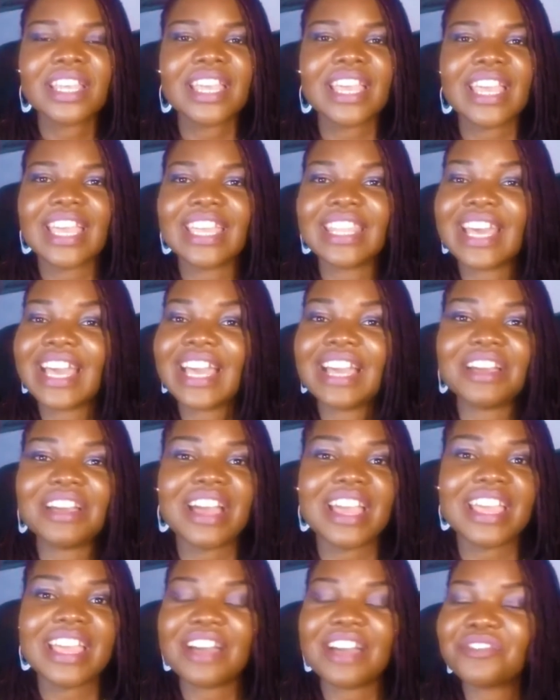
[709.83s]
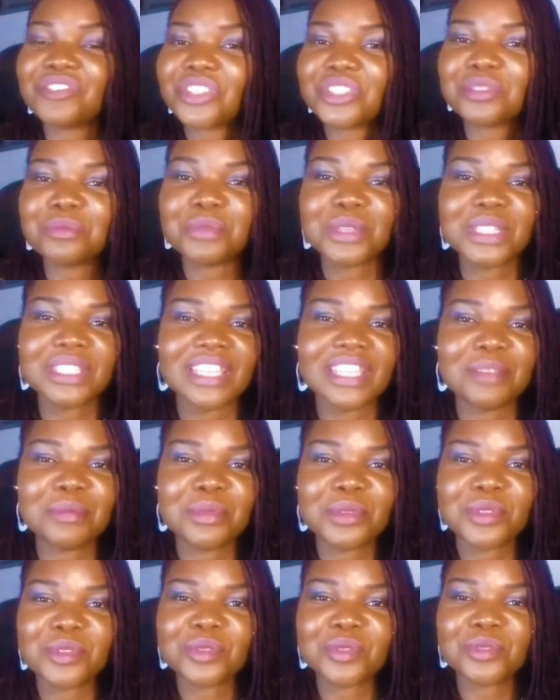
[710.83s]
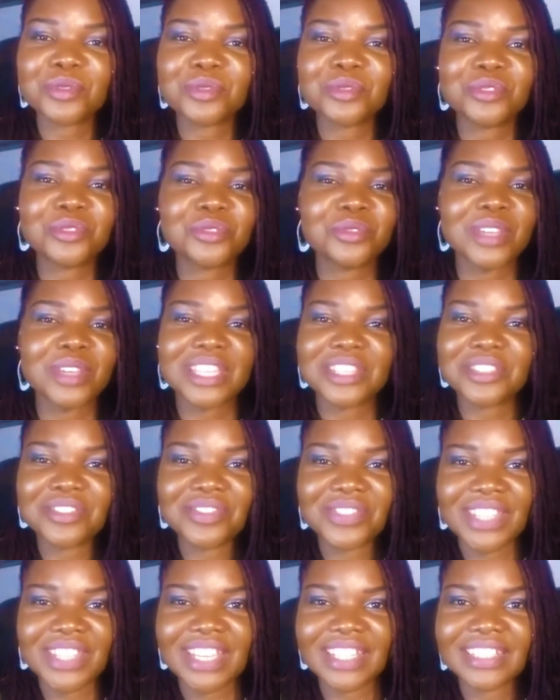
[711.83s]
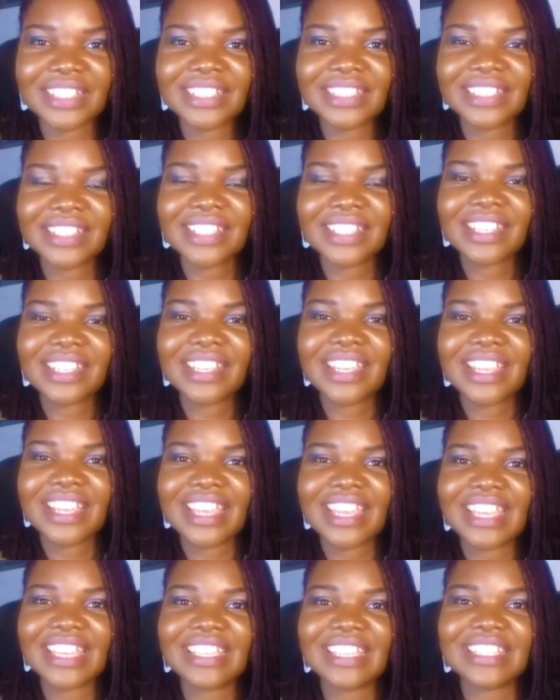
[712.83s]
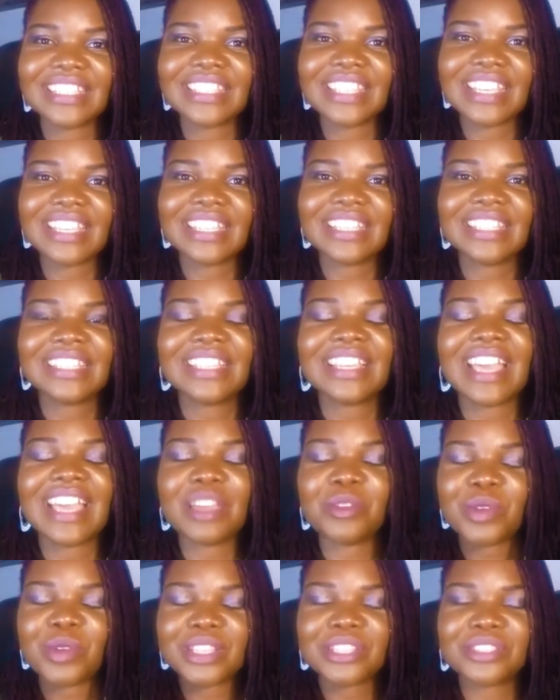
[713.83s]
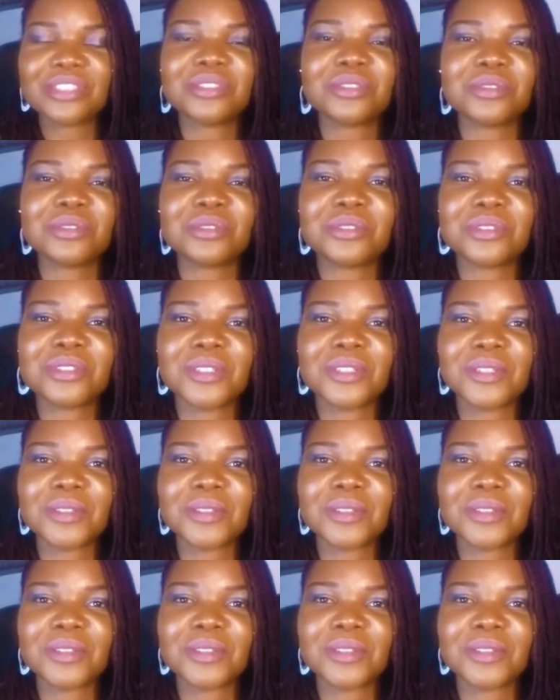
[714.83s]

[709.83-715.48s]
And I have not been able to do any of that. And then I went to